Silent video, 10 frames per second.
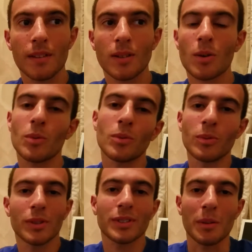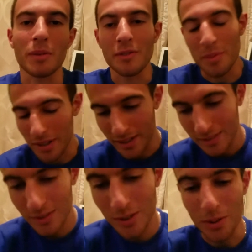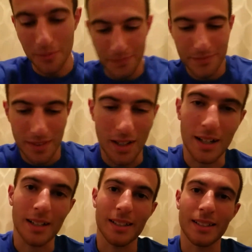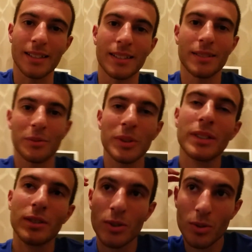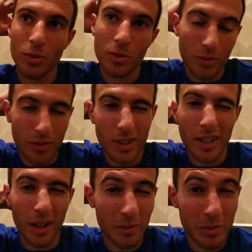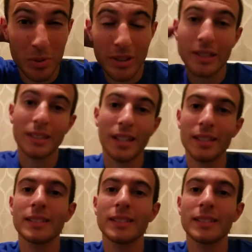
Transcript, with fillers: Yo, what's up everybody? So, I went to Free Comic Book Day